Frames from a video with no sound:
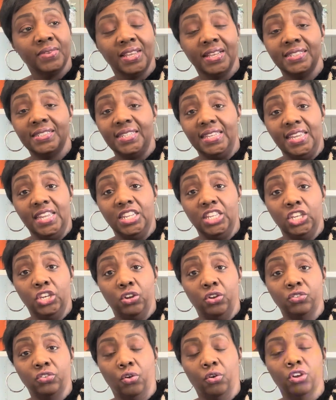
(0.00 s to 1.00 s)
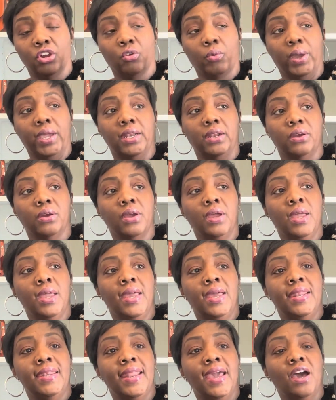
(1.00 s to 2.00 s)
10 years or greater.
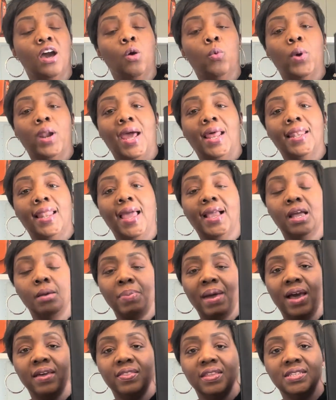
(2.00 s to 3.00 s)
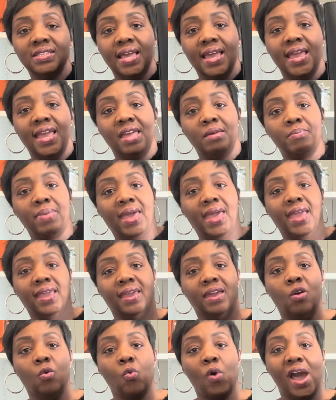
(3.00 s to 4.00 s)
Now, what I like about this handbag
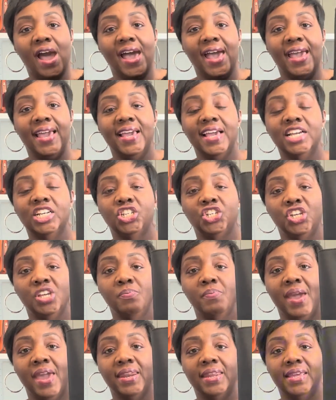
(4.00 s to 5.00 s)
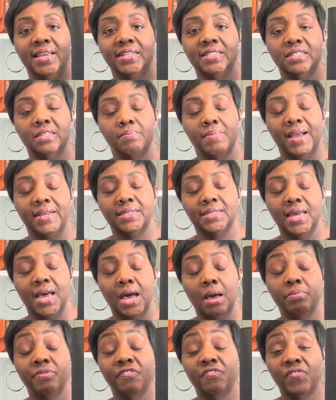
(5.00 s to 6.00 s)
and why she made it into my
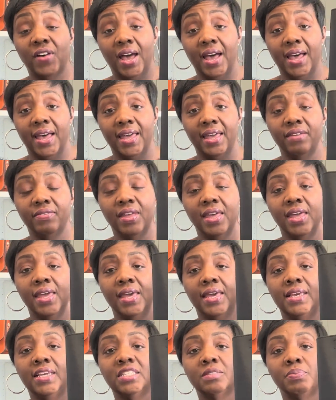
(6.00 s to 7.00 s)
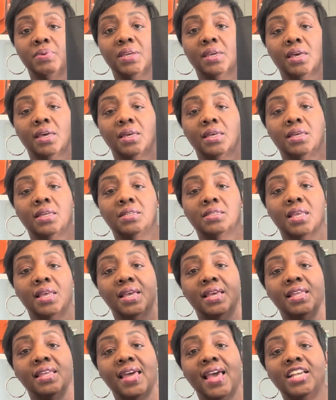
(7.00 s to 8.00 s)
top 5 is because,
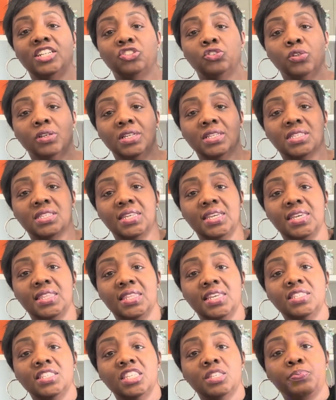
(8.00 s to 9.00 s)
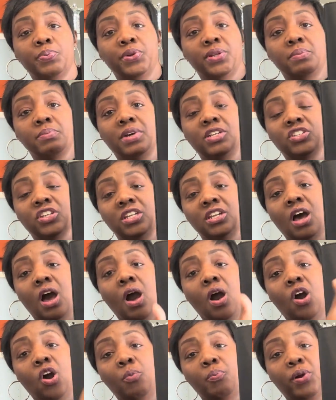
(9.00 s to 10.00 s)
as you can see, this is pretty much an
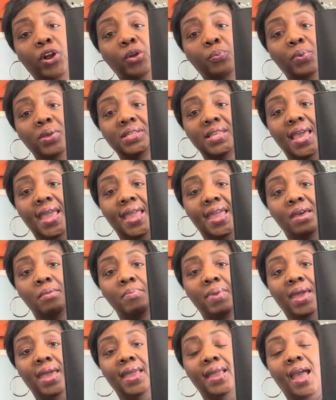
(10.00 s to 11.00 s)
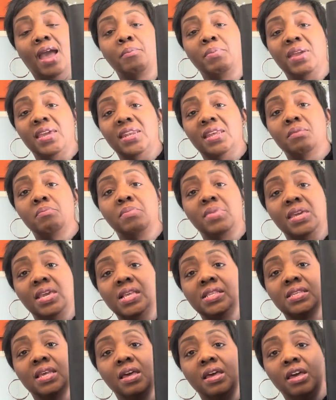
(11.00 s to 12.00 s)
all-purpose handbag. I mean, it
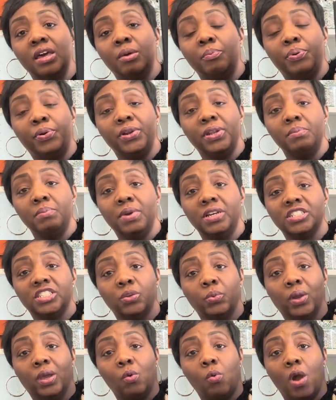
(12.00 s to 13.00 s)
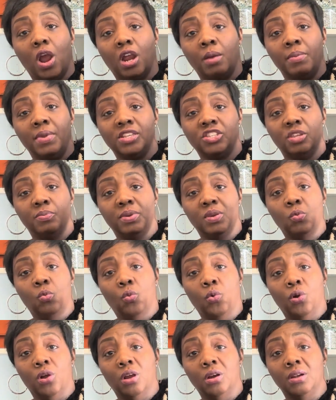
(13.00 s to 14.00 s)
meets pretty much the requirements to be
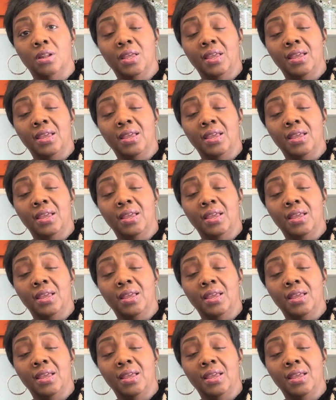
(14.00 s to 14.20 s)
worn